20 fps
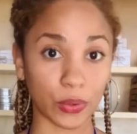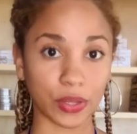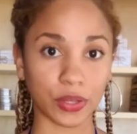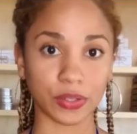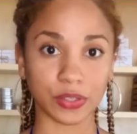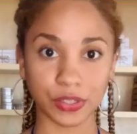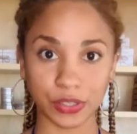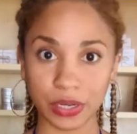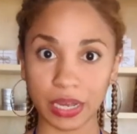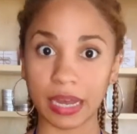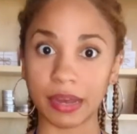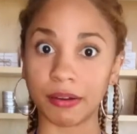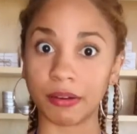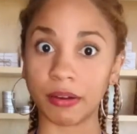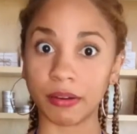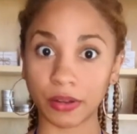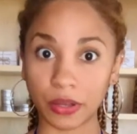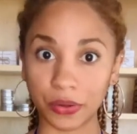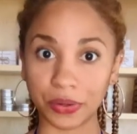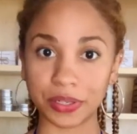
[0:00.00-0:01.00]
You know how
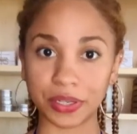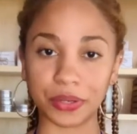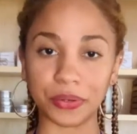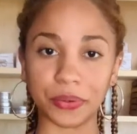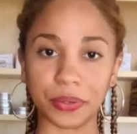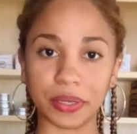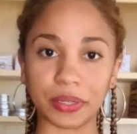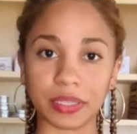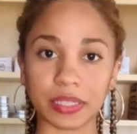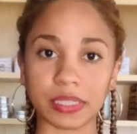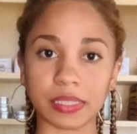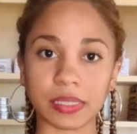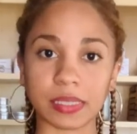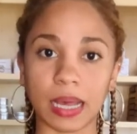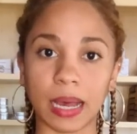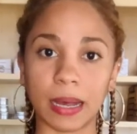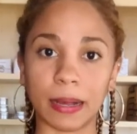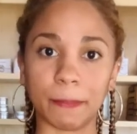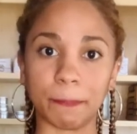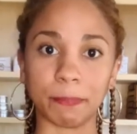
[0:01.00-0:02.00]
coconut oil is
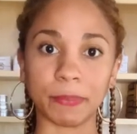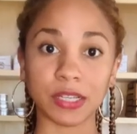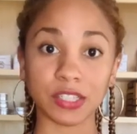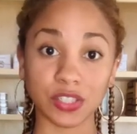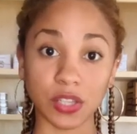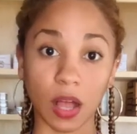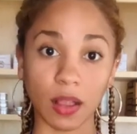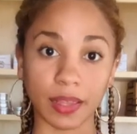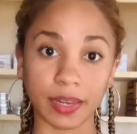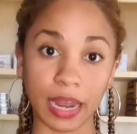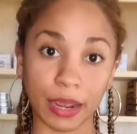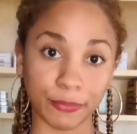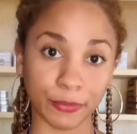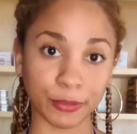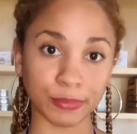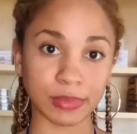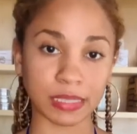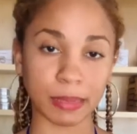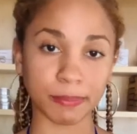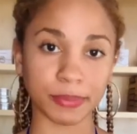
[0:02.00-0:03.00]
solid at room
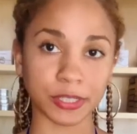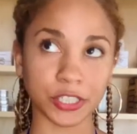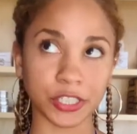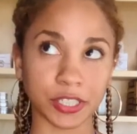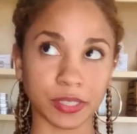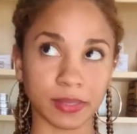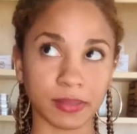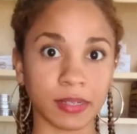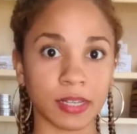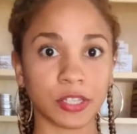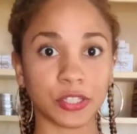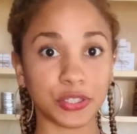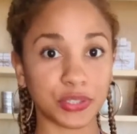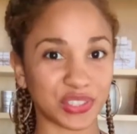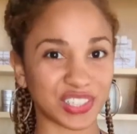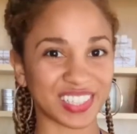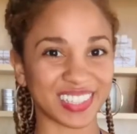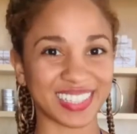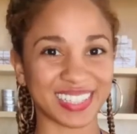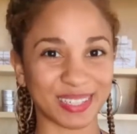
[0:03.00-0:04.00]
temperature,
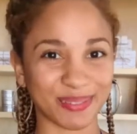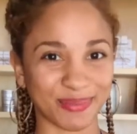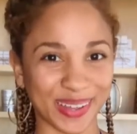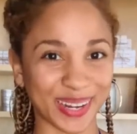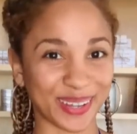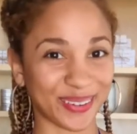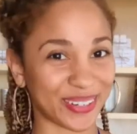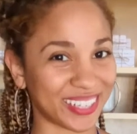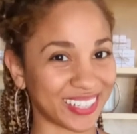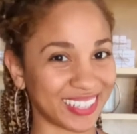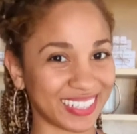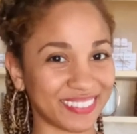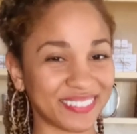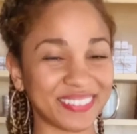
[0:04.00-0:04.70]
usually, depending where you live.